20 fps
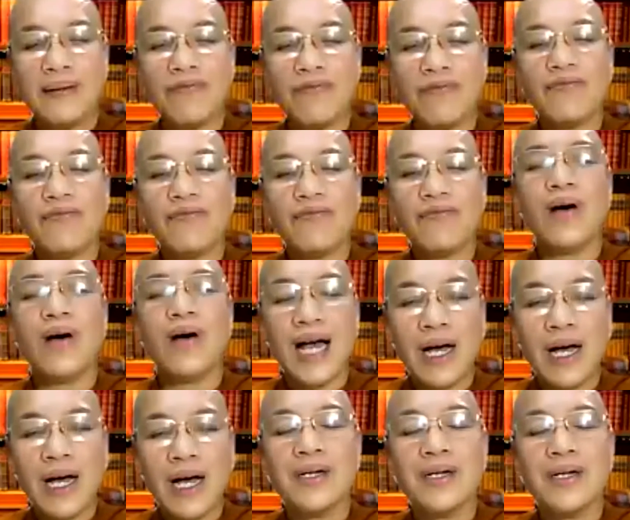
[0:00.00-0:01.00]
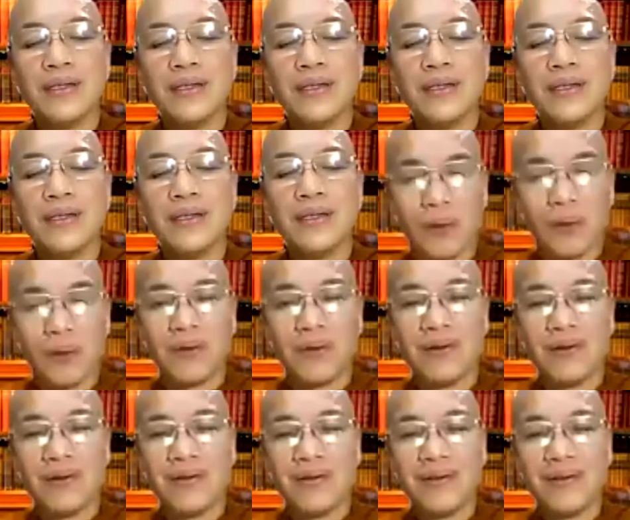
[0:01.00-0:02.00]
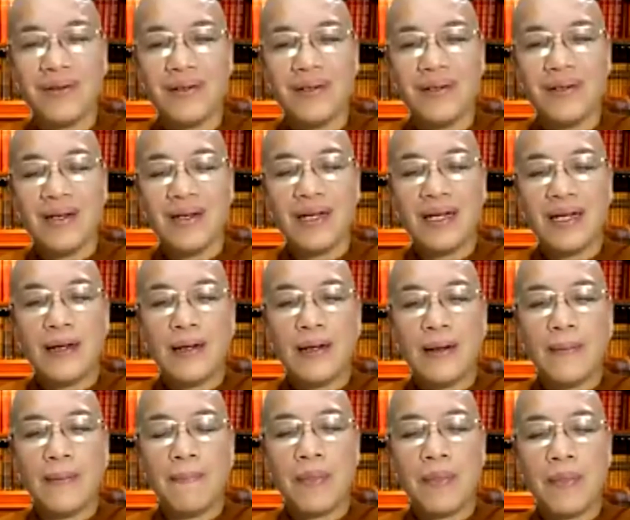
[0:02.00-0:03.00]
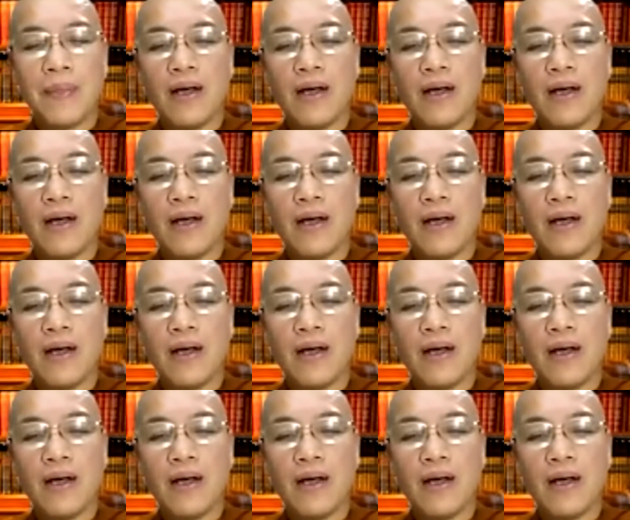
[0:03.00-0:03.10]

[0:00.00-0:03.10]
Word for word: uh, for our own. Uh,